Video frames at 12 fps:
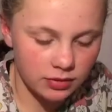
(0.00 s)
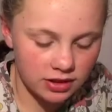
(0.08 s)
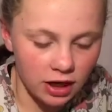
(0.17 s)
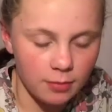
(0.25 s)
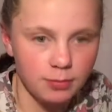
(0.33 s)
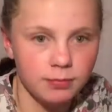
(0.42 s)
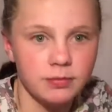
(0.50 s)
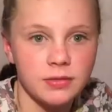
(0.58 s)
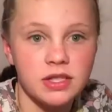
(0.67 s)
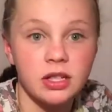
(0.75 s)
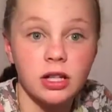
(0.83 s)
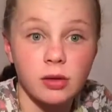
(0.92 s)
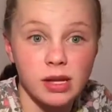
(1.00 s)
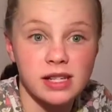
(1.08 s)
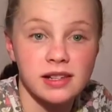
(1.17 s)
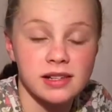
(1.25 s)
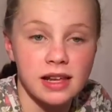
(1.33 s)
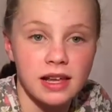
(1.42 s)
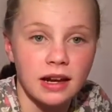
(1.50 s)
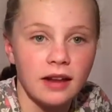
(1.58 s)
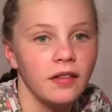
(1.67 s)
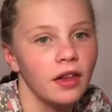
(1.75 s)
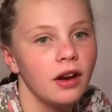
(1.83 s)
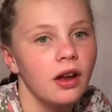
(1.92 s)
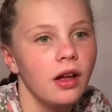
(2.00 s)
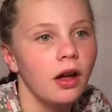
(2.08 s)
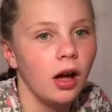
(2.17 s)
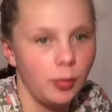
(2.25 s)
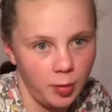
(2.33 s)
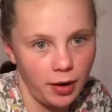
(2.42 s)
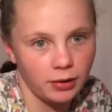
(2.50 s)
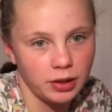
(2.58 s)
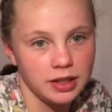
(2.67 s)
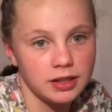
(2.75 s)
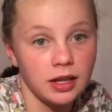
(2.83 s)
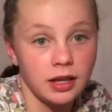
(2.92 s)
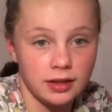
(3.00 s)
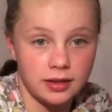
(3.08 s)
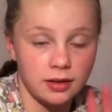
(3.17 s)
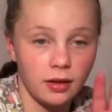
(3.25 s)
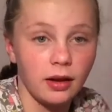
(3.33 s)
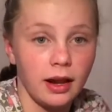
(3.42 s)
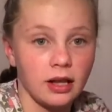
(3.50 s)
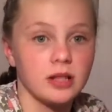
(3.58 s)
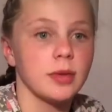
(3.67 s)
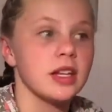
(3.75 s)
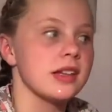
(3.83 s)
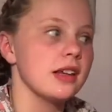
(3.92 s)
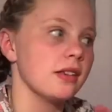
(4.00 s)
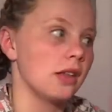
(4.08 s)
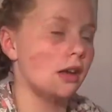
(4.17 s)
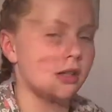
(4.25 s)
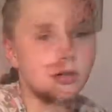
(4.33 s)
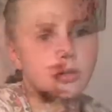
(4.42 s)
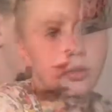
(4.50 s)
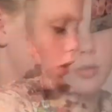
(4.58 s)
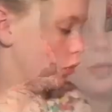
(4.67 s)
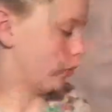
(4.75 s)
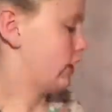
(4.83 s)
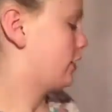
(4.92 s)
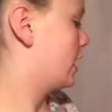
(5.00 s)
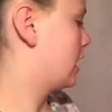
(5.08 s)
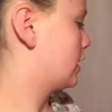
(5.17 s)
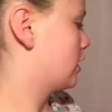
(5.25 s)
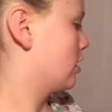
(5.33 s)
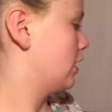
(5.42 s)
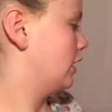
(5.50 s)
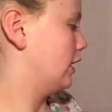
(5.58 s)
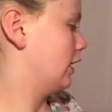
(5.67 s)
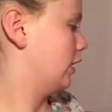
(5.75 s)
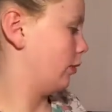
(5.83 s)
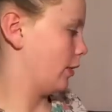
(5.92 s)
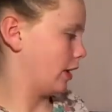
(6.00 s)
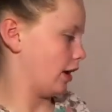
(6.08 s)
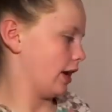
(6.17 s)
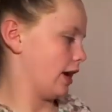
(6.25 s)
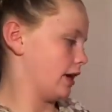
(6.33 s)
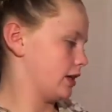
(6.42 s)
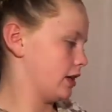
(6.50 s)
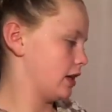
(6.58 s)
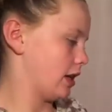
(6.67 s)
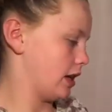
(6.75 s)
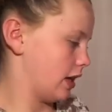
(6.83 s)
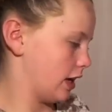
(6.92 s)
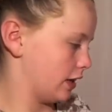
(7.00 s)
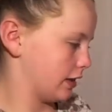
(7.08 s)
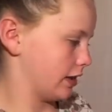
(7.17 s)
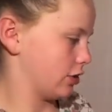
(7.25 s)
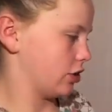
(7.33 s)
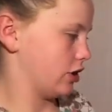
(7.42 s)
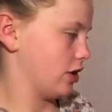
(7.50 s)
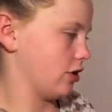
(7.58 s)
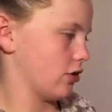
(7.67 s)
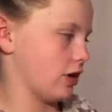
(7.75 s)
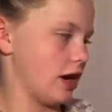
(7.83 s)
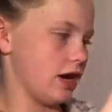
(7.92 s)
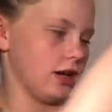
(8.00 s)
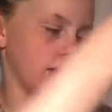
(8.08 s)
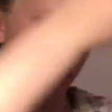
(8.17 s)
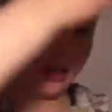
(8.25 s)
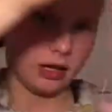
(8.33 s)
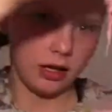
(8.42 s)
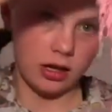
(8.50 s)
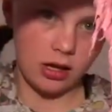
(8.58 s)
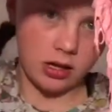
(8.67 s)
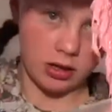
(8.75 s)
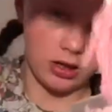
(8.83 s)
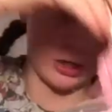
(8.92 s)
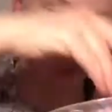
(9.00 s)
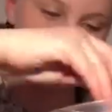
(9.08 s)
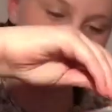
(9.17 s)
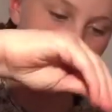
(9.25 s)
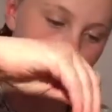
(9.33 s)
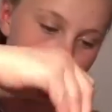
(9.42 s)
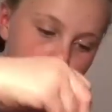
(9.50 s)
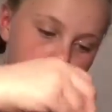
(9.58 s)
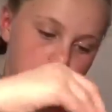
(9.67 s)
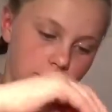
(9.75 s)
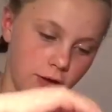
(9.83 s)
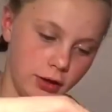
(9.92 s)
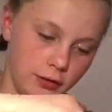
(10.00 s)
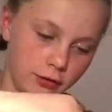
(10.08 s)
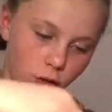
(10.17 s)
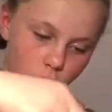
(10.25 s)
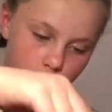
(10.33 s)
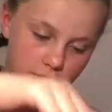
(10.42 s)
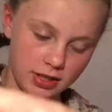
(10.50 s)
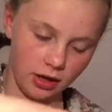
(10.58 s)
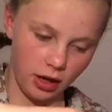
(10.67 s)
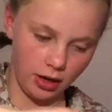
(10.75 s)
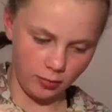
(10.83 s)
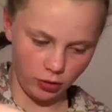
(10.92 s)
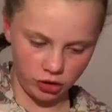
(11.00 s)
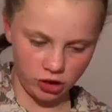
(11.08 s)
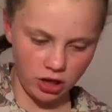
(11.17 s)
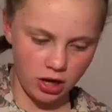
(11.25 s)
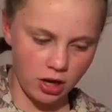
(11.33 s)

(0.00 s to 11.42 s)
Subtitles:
slime. So I'm going to mix this in, and then I'll be back when this layer is mixed in, and I'll do it. So with that tiny little bit I added, it has actually created like literally almost fully formed slime, which